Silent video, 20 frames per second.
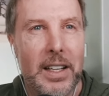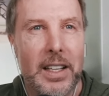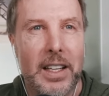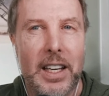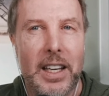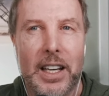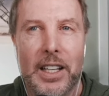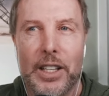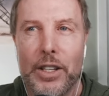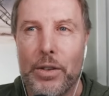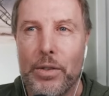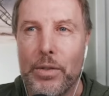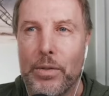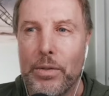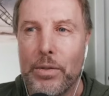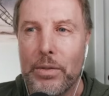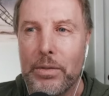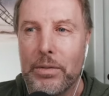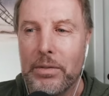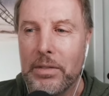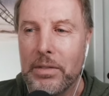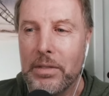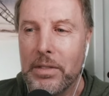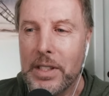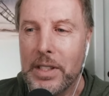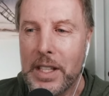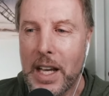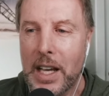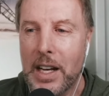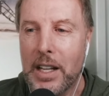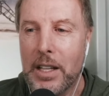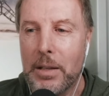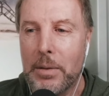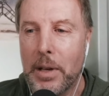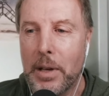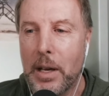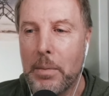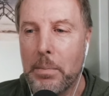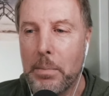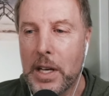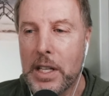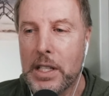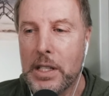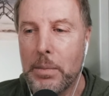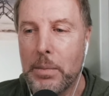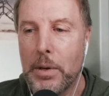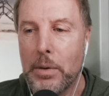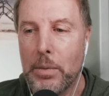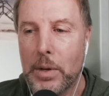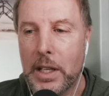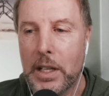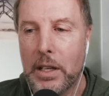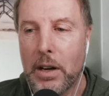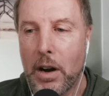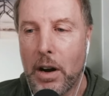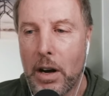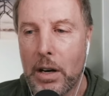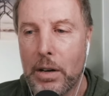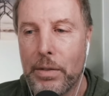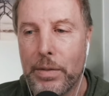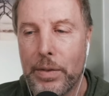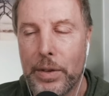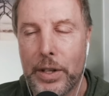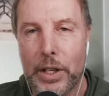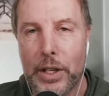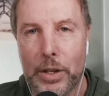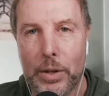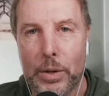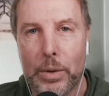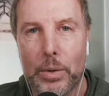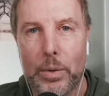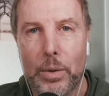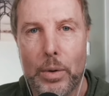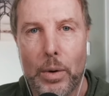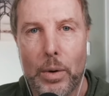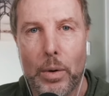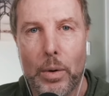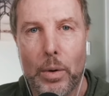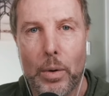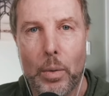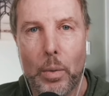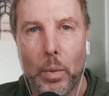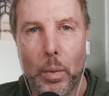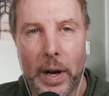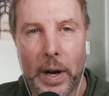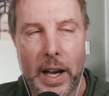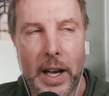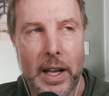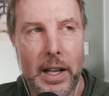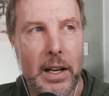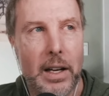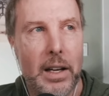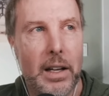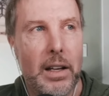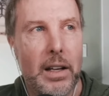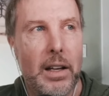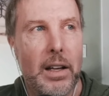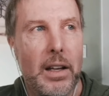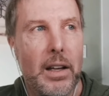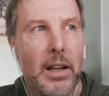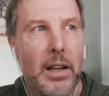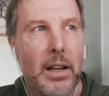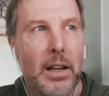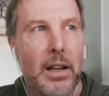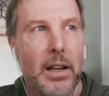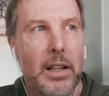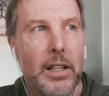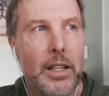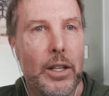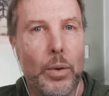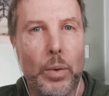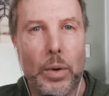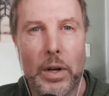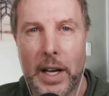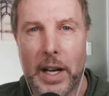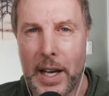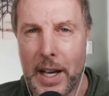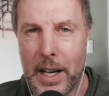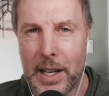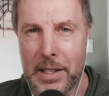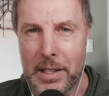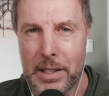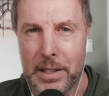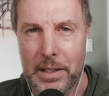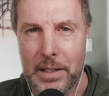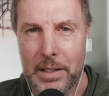can you say to them it must have been really hard for you when you were hit